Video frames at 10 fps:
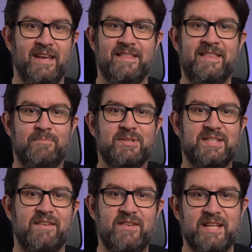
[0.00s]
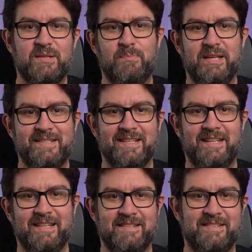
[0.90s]
Number 7 is
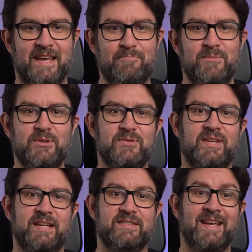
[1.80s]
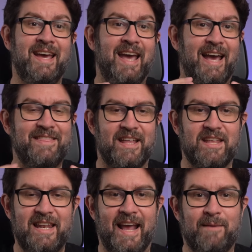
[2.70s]
basically the same use case.
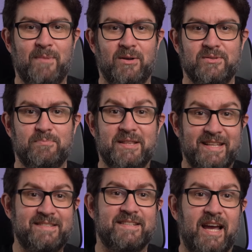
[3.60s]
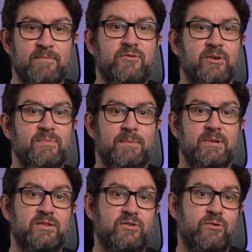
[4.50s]
Another leg mount, but this time from
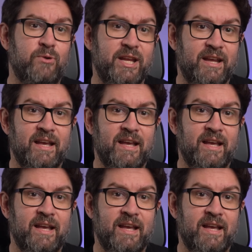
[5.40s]
number 3,